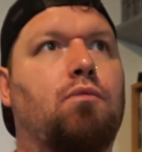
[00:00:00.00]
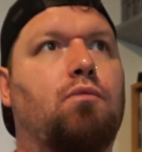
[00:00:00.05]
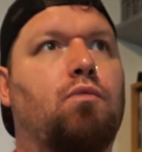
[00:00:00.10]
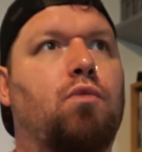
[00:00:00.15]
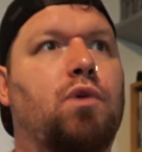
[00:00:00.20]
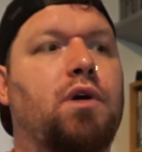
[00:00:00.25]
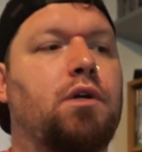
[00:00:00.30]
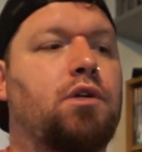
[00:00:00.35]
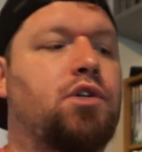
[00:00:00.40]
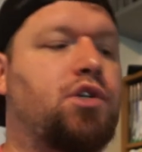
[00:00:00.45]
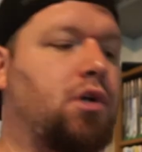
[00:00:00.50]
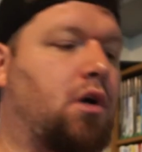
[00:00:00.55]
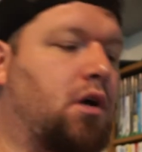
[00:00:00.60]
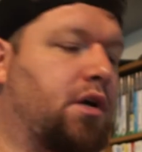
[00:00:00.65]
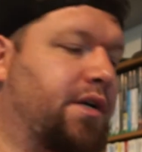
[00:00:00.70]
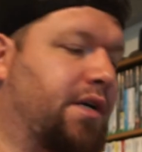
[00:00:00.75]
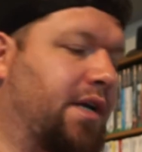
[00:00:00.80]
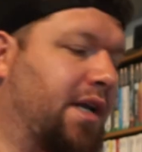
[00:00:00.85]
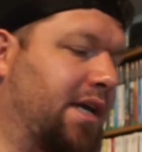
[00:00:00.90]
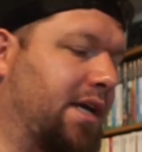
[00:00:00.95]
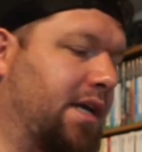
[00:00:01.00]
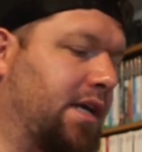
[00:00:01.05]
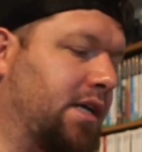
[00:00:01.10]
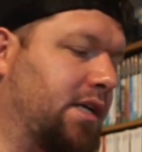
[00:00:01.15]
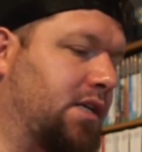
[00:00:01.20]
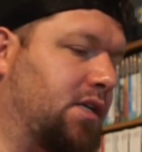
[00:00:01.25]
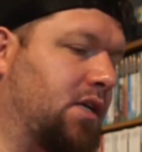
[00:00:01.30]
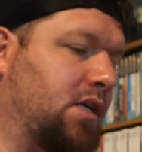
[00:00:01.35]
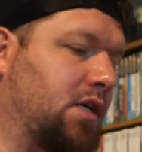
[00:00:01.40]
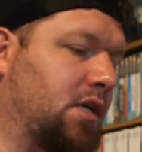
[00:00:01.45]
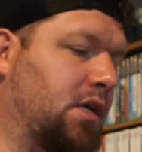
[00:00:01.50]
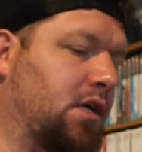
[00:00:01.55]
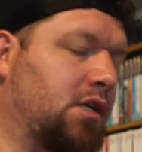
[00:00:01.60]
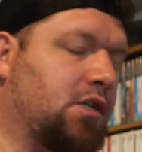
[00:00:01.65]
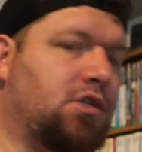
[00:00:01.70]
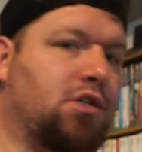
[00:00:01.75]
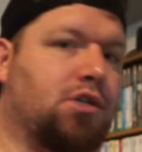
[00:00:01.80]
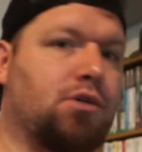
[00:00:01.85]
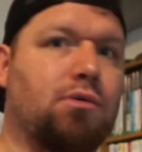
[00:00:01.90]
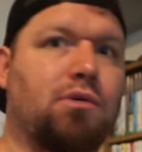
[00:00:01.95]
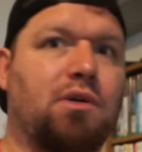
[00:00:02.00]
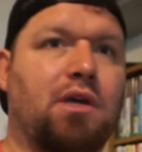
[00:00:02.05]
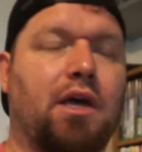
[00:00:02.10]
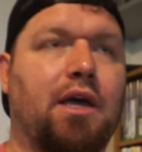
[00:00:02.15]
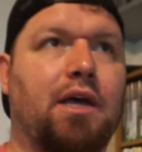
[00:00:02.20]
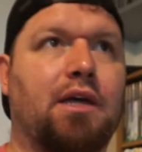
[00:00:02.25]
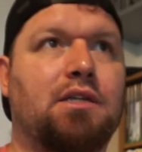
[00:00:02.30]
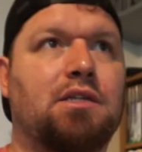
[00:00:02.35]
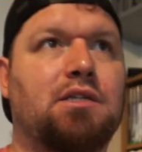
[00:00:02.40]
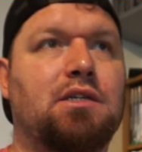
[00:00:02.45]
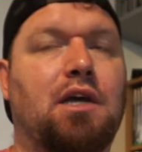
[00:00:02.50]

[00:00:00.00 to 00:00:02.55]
which I need to get